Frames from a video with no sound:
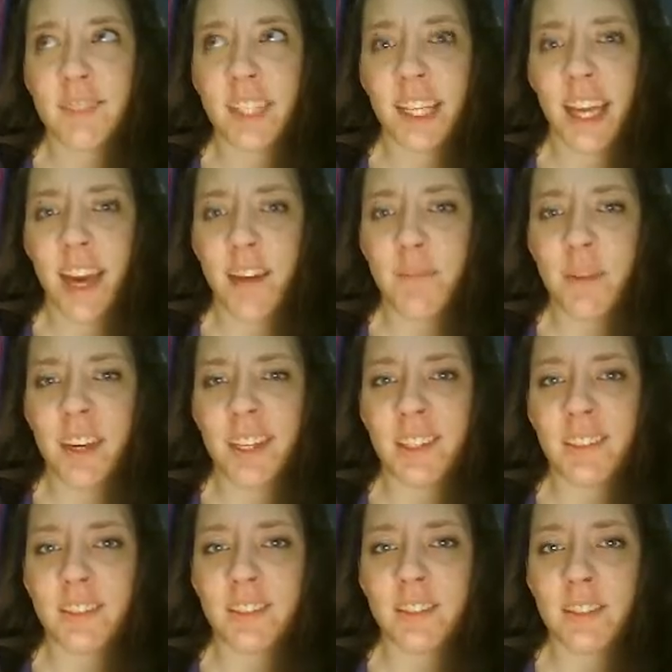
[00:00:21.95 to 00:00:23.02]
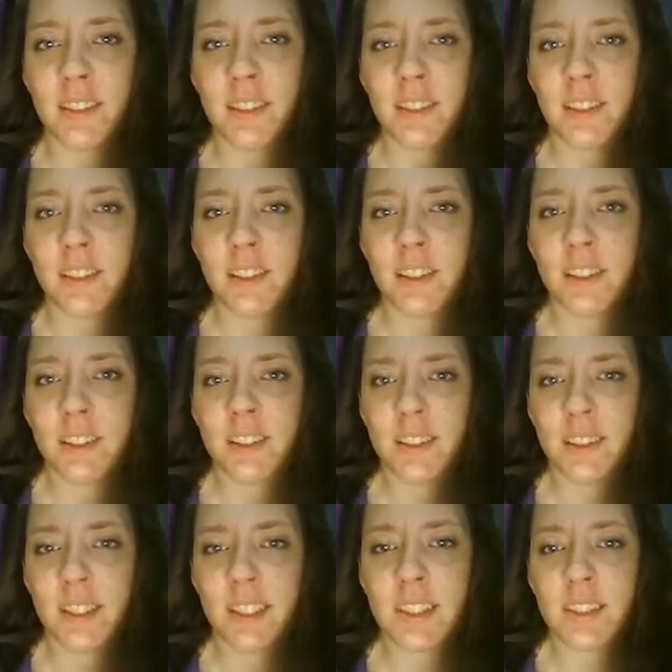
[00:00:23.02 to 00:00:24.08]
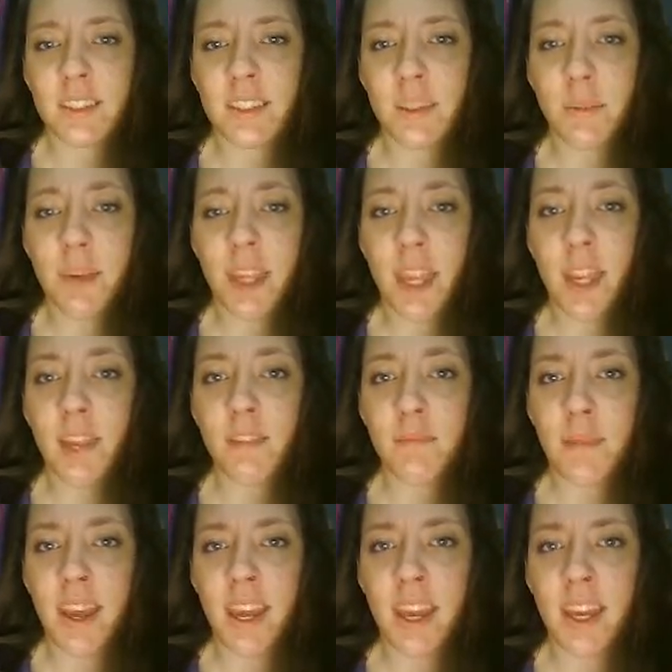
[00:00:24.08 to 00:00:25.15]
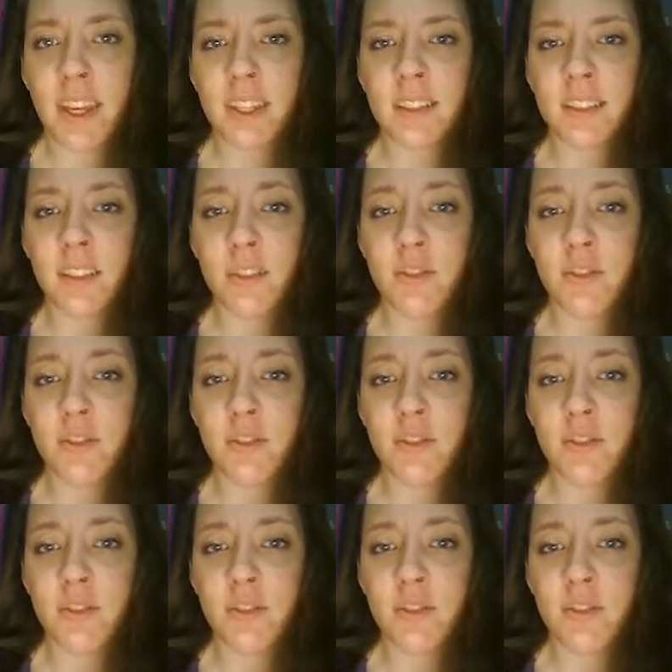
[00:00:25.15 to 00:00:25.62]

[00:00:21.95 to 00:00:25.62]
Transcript: like I have been since beginning of May,